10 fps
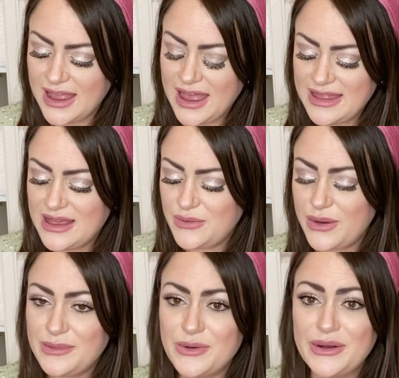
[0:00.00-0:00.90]
And then
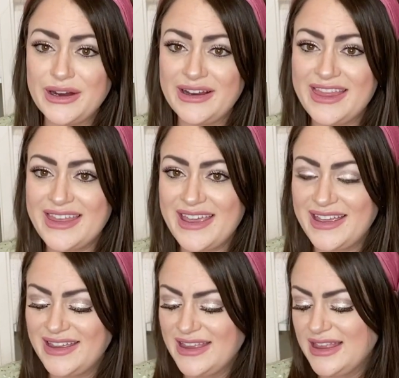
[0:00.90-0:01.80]
one more
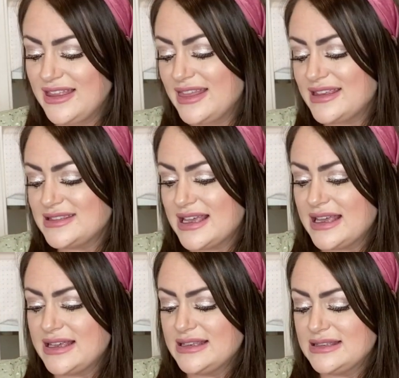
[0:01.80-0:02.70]
thing. This
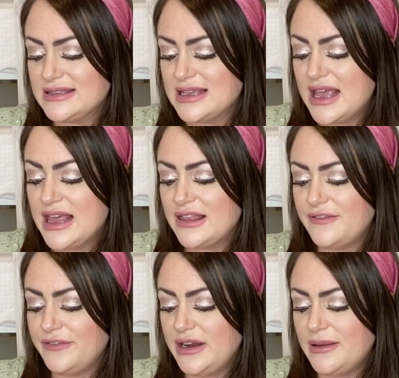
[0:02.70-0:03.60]
is the
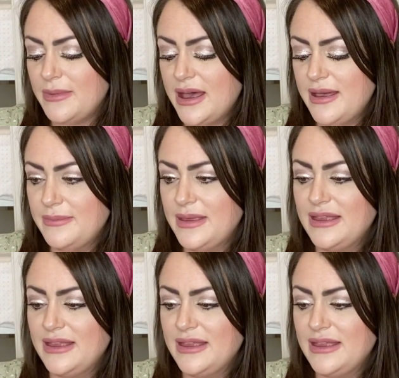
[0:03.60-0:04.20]
Freedom Mom.